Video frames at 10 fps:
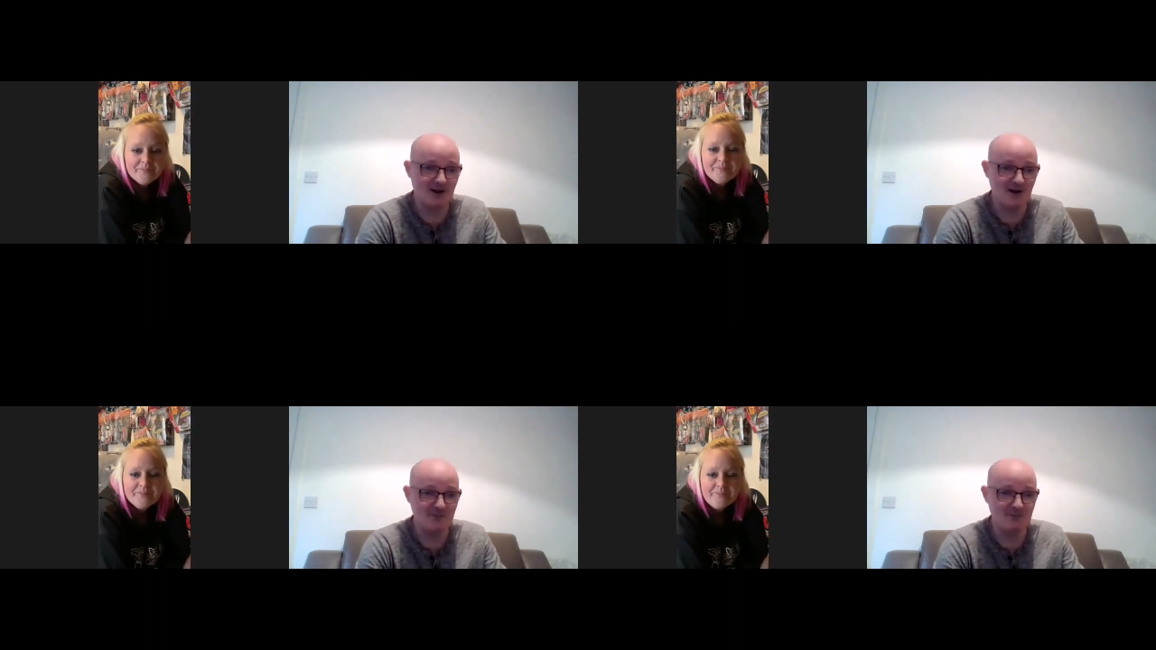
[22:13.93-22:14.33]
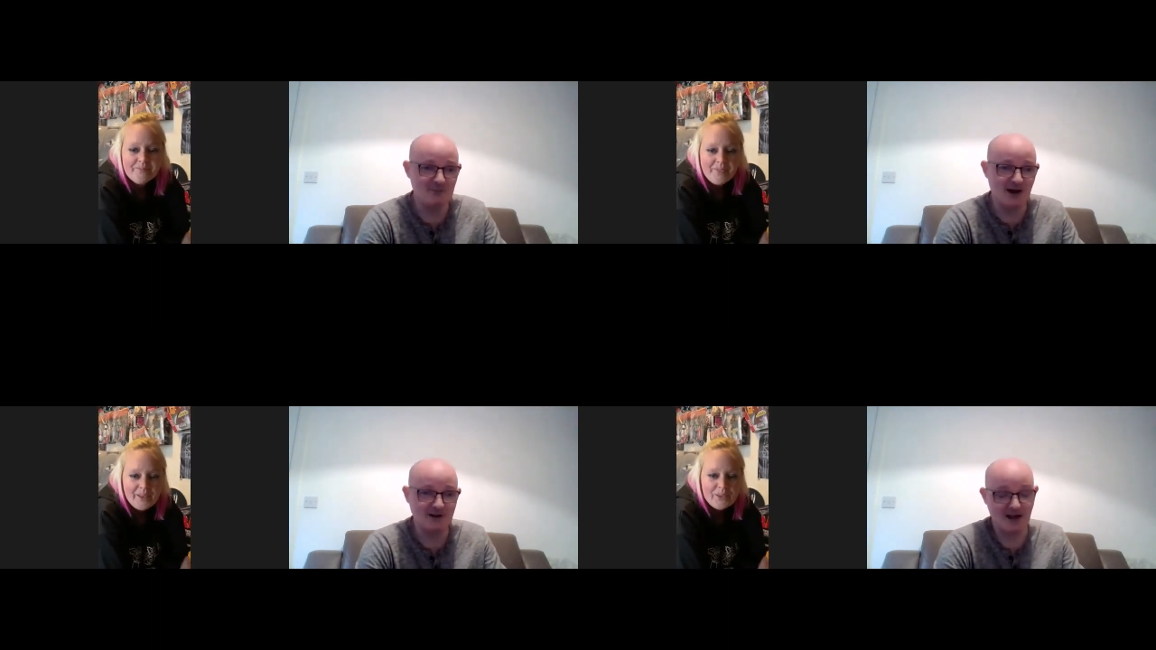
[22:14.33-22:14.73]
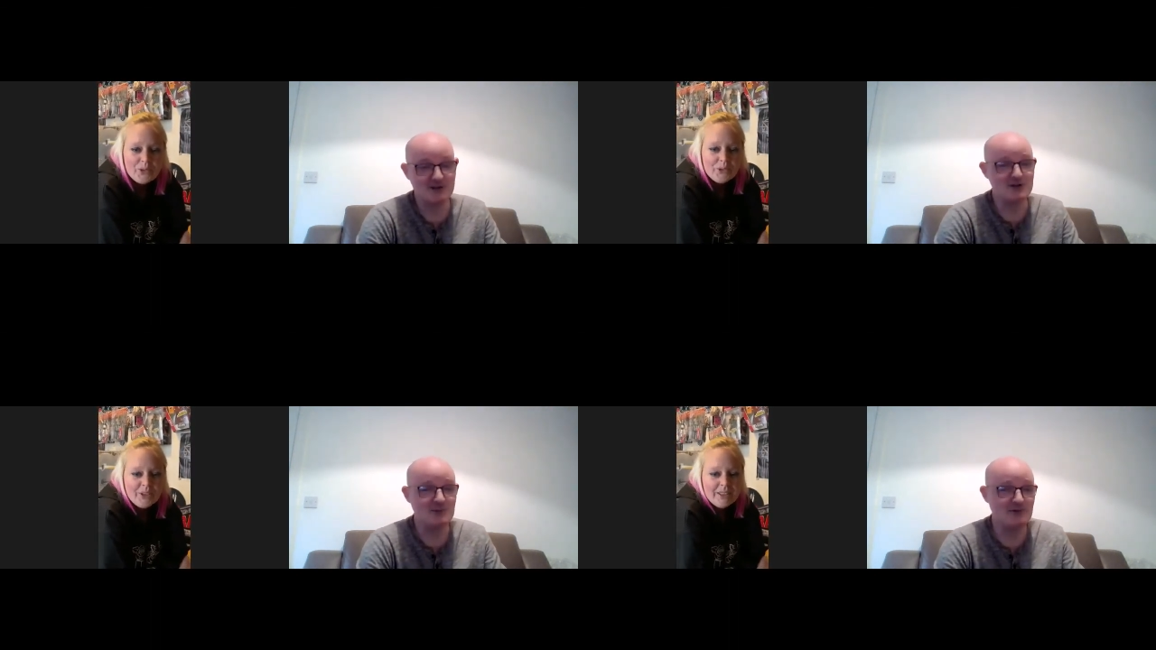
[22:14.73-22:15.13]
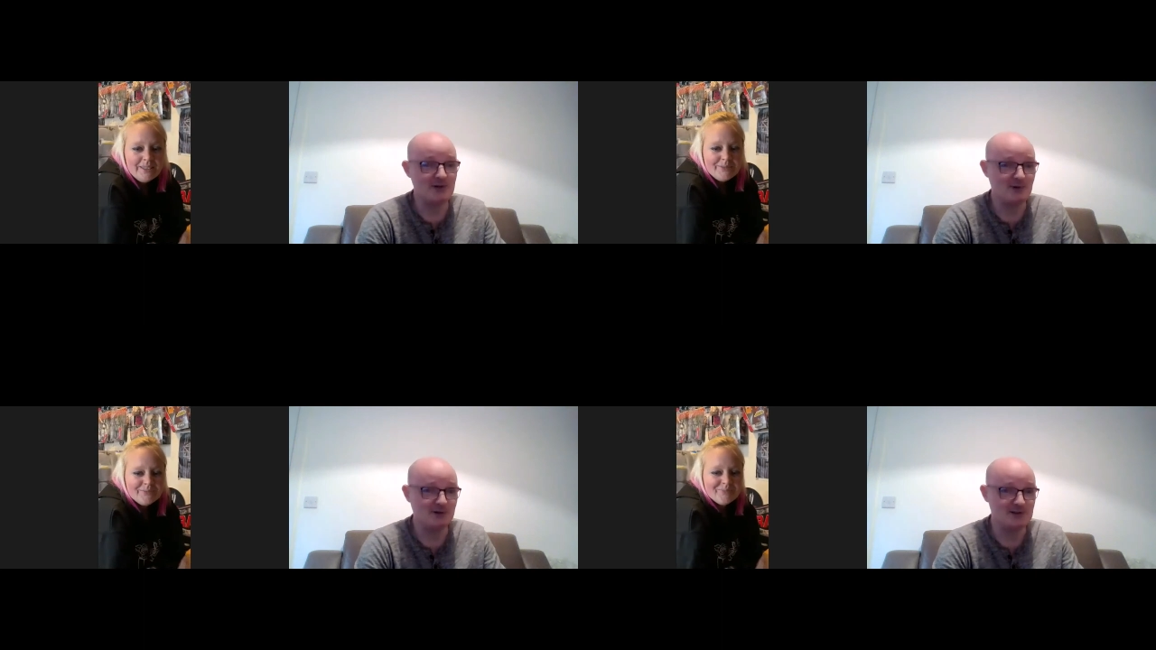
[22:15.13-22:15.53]
Speaker 1: I'll catch up with
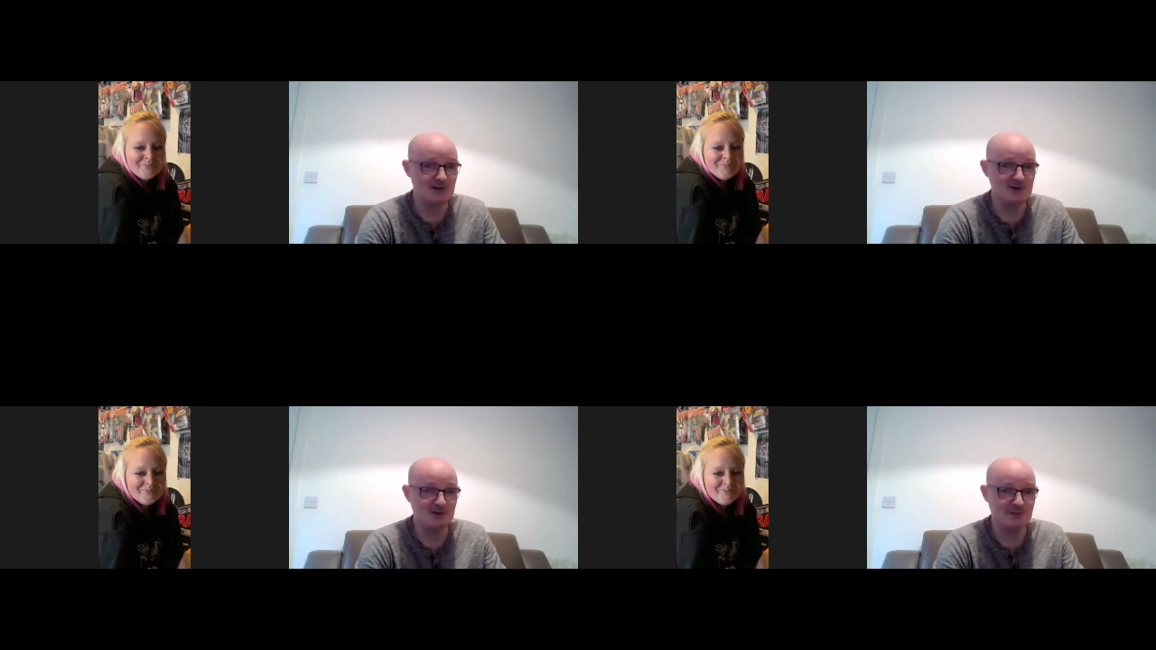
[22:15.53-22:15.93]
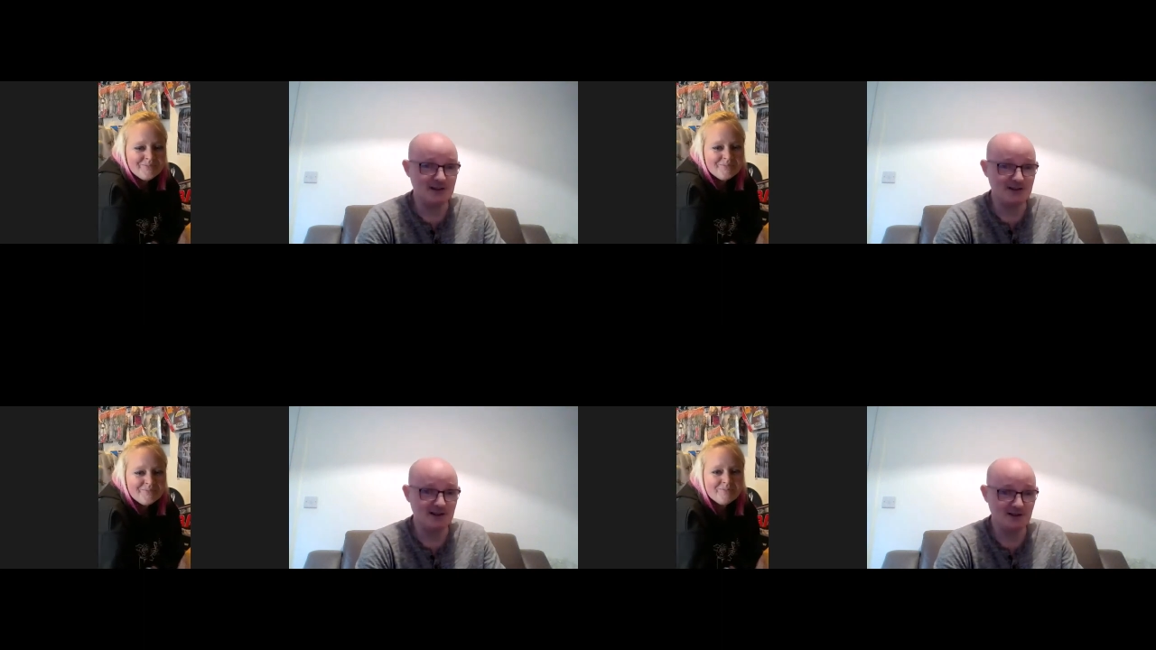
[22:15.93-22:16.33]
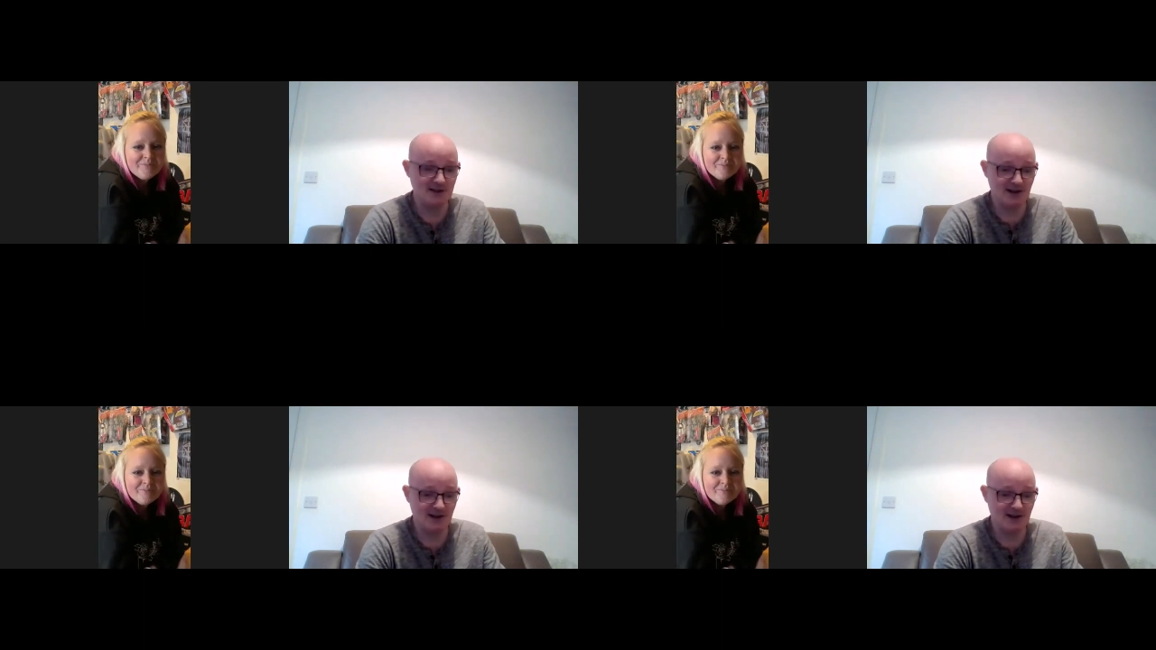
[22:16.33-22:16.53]
you on social media